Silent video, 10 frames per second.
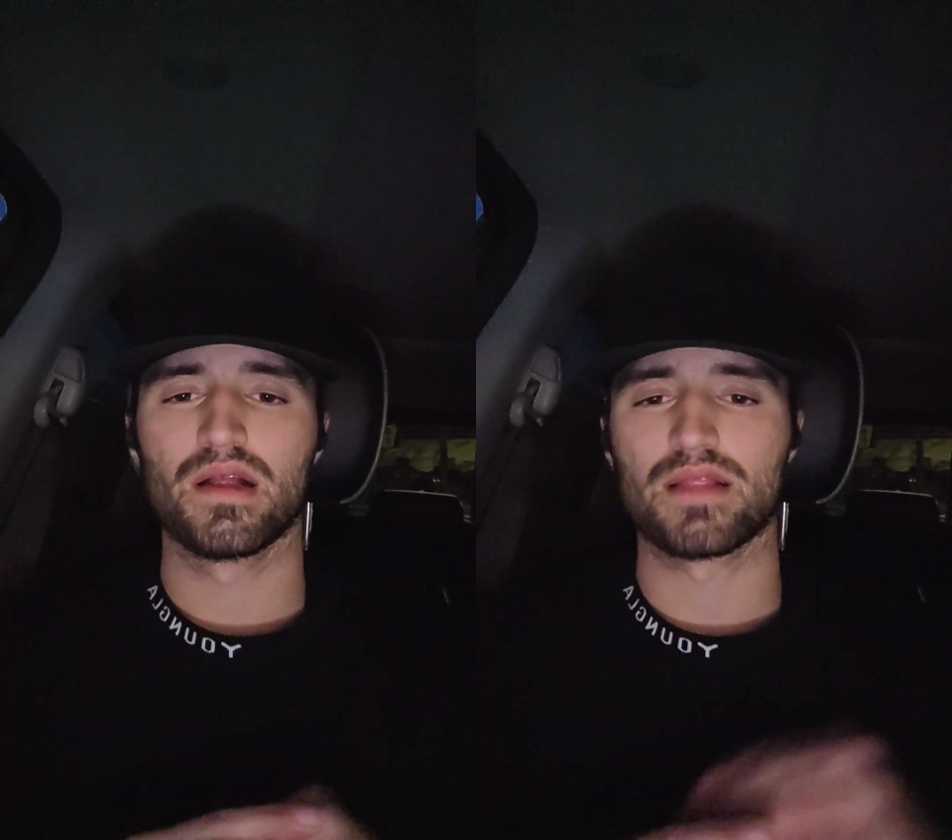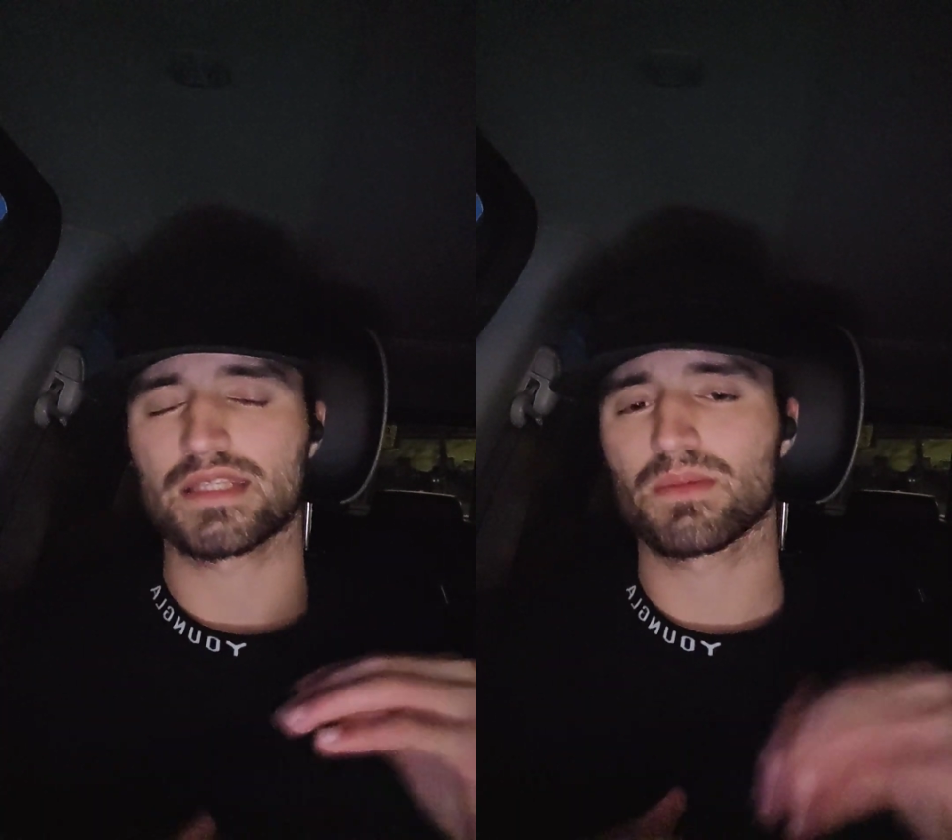
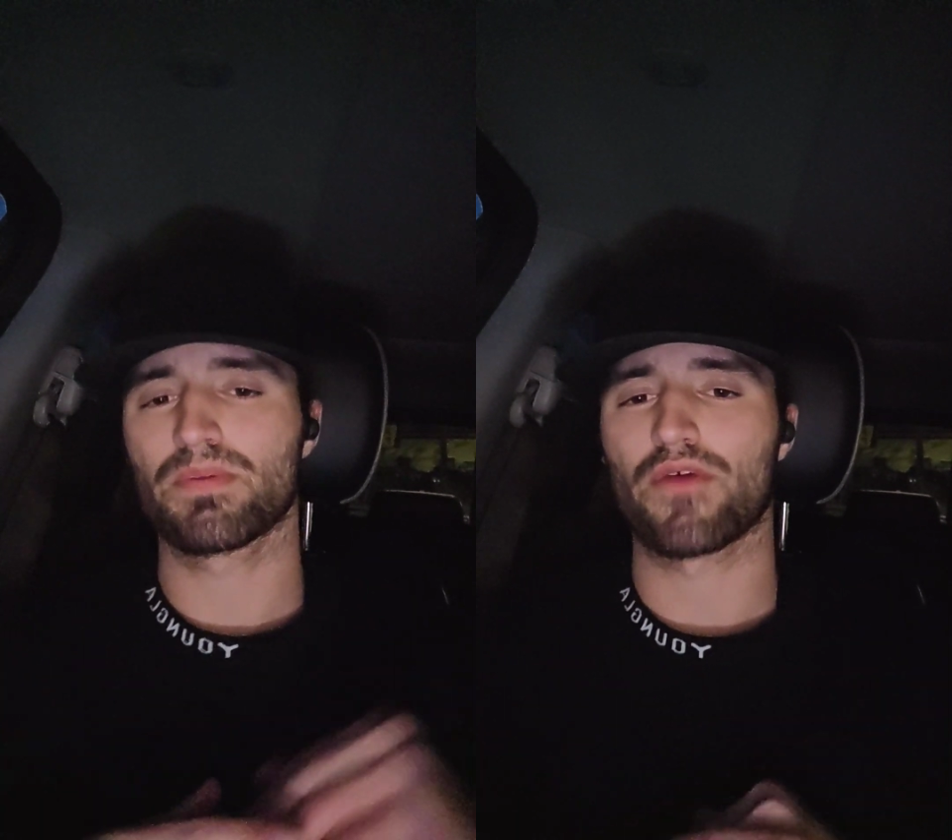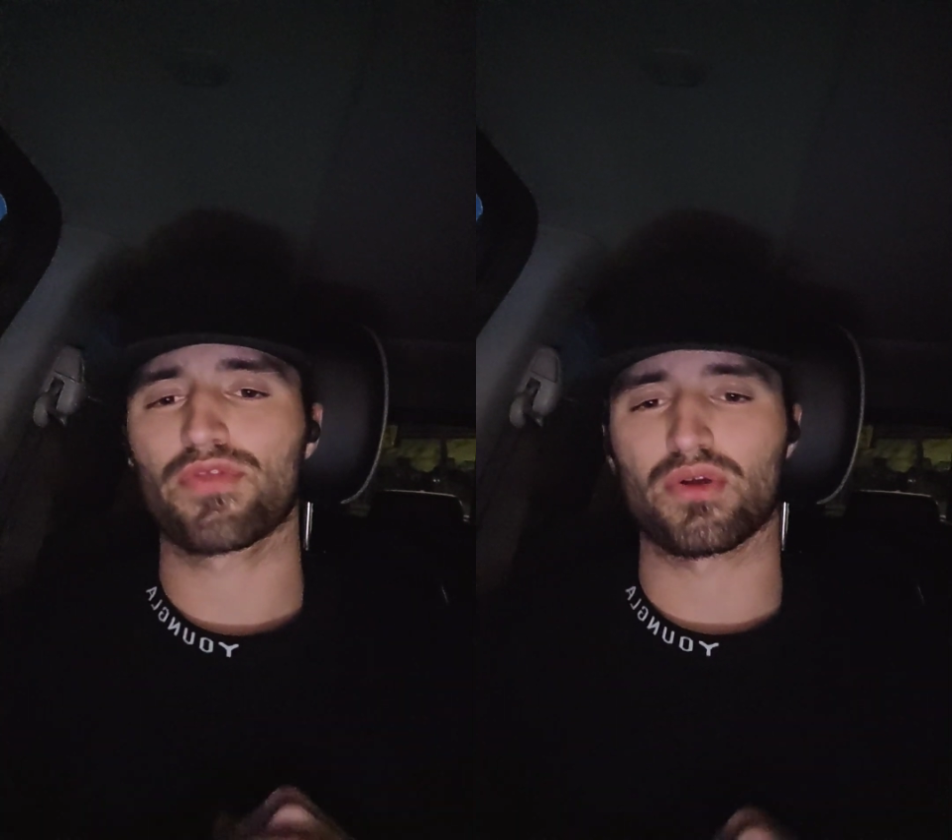that's
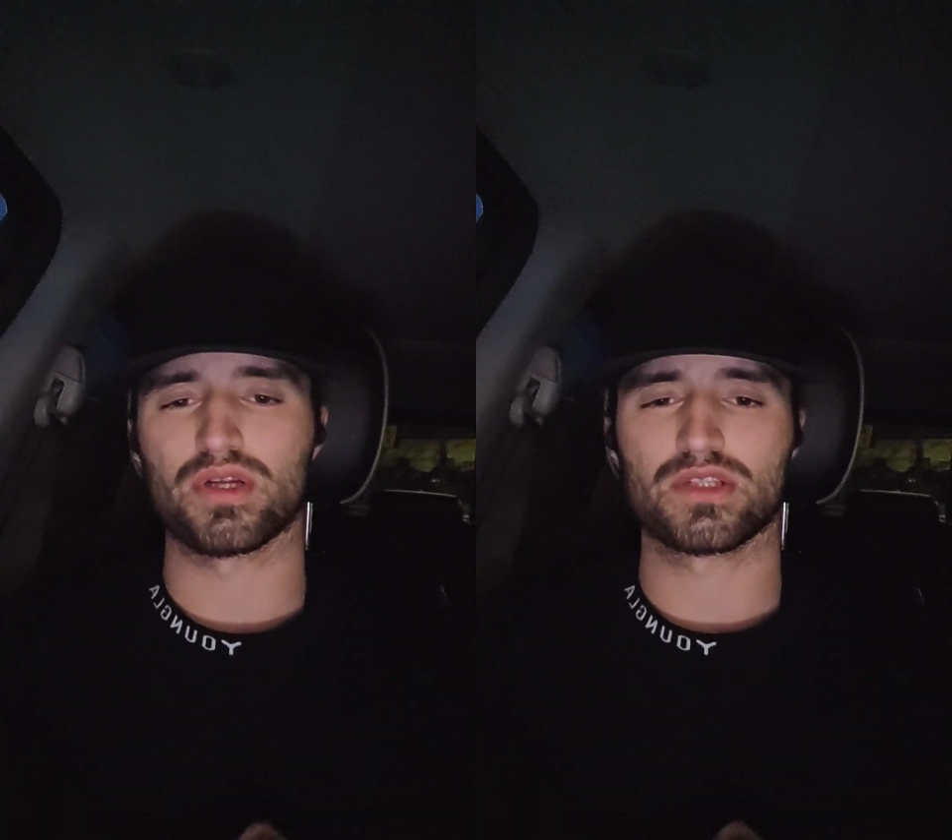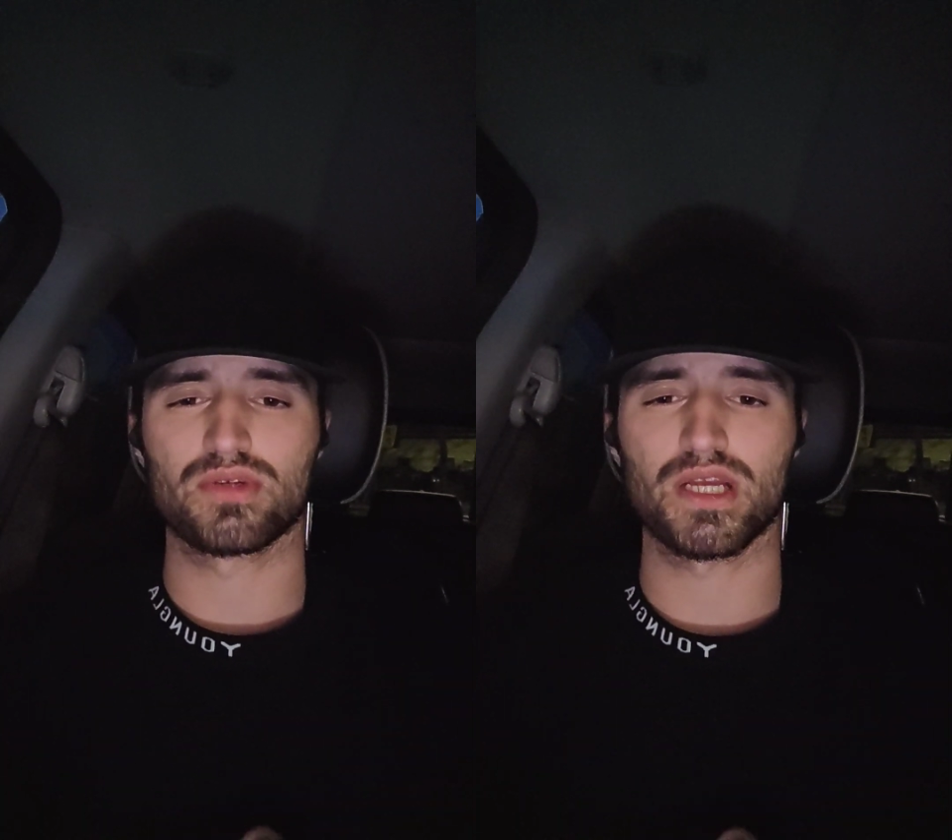above
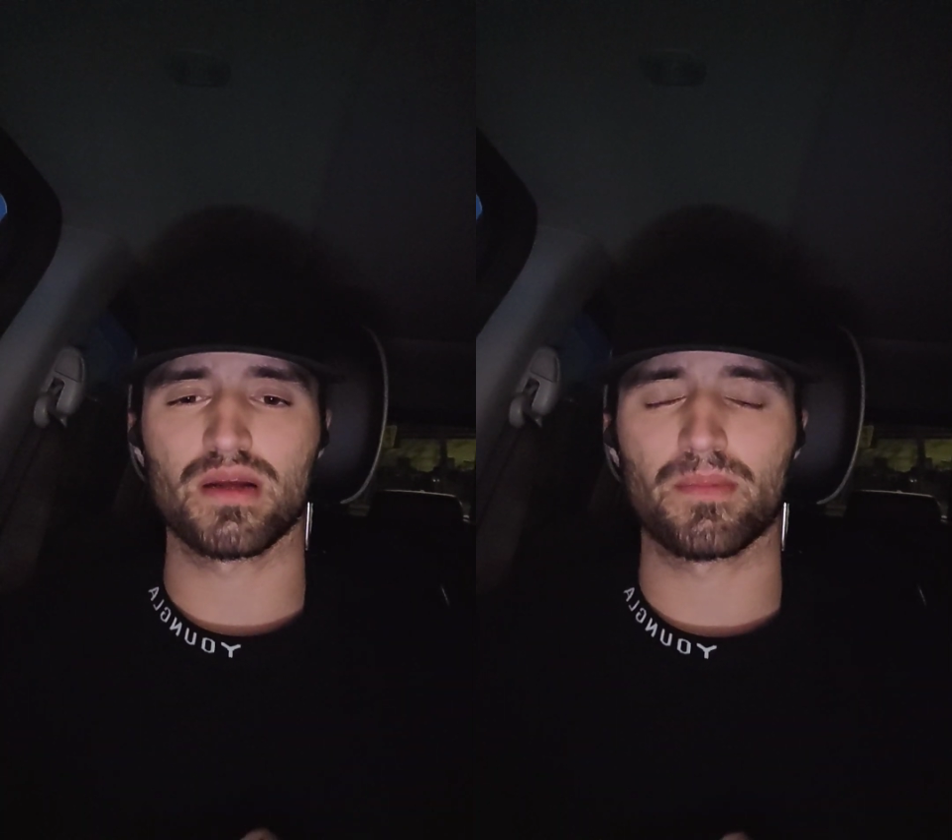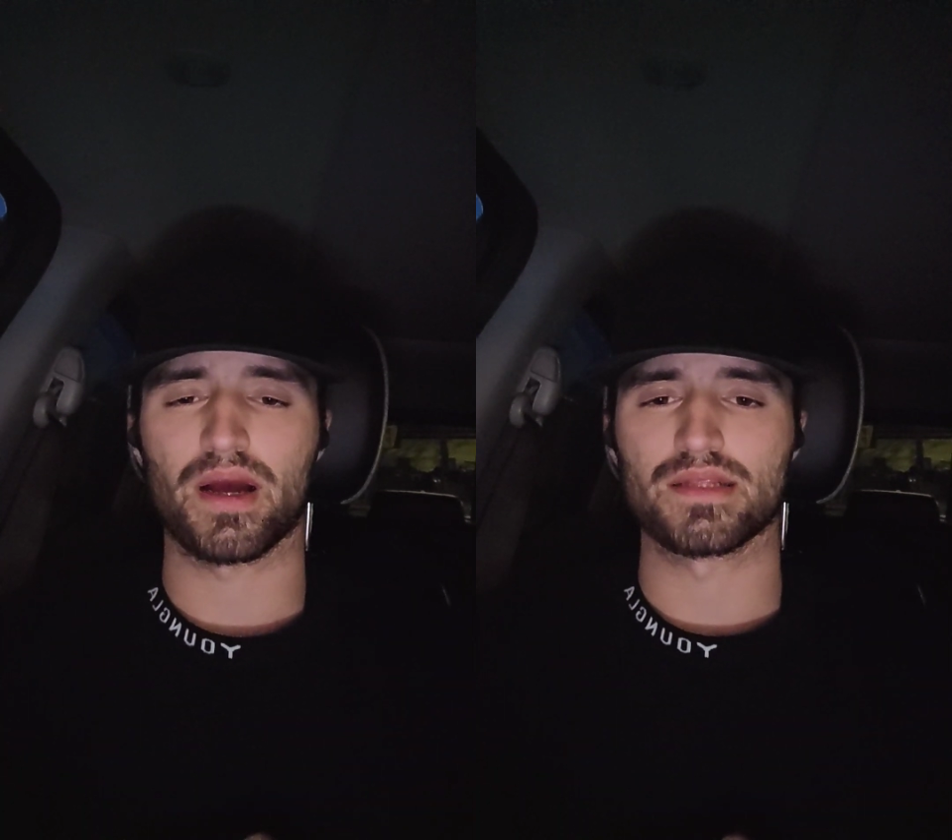32
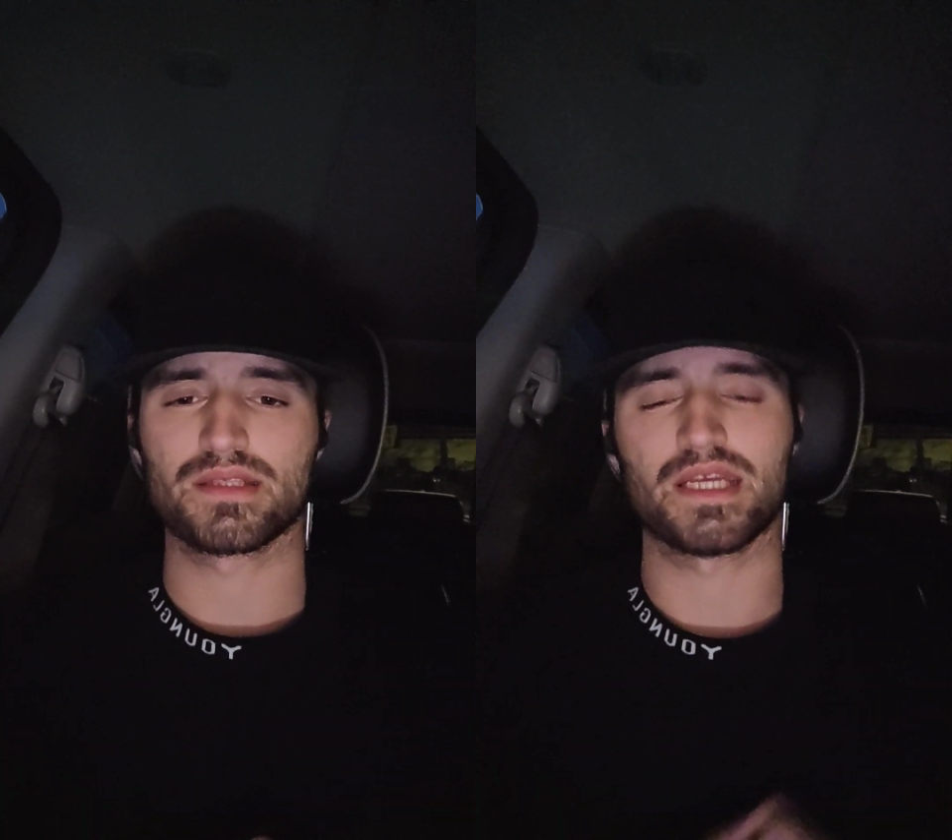gigabytes?